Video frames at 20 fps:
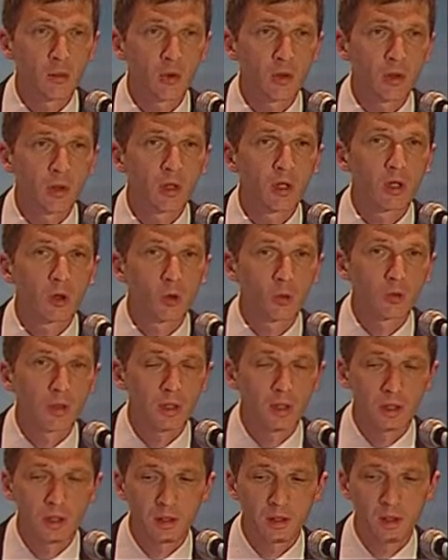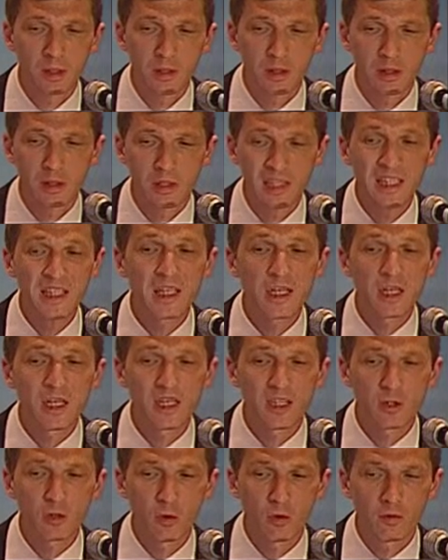section,
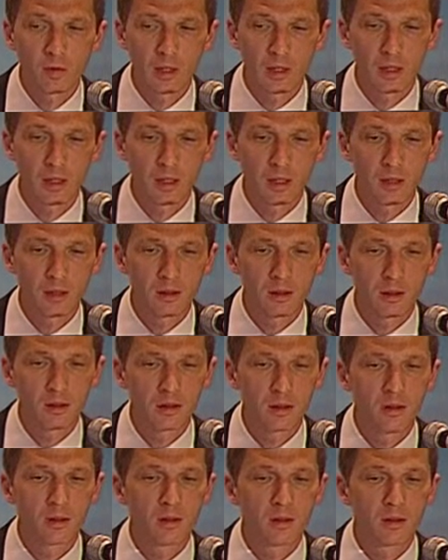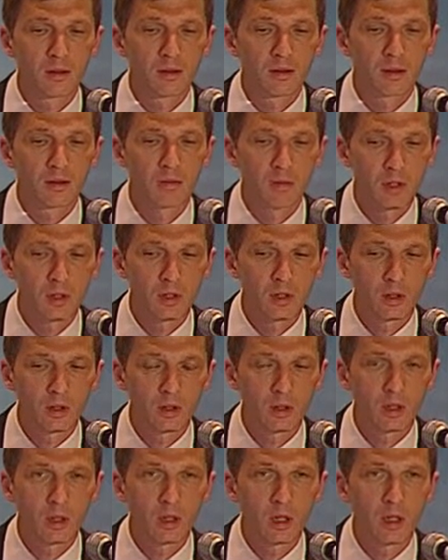usually we see large or
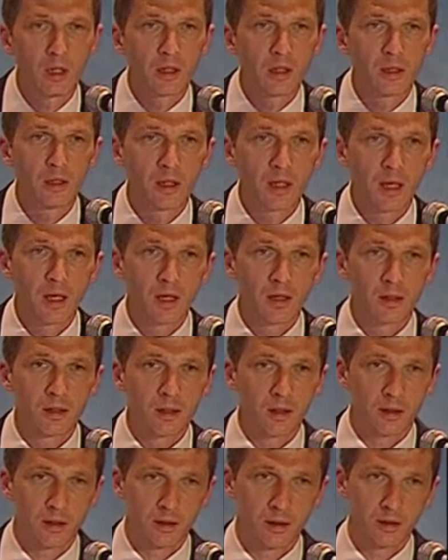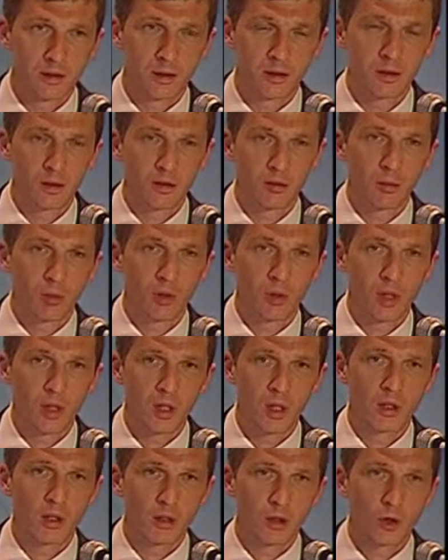generalized
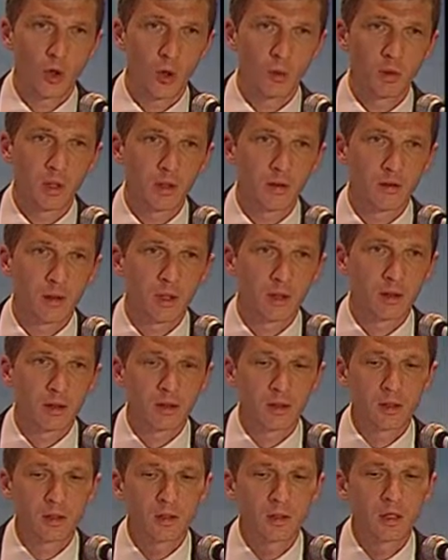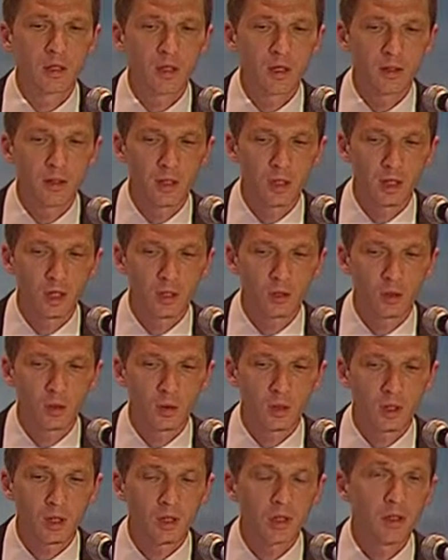compartments, but for
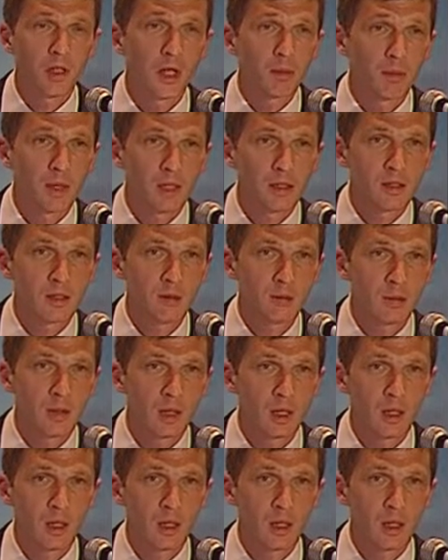a smaller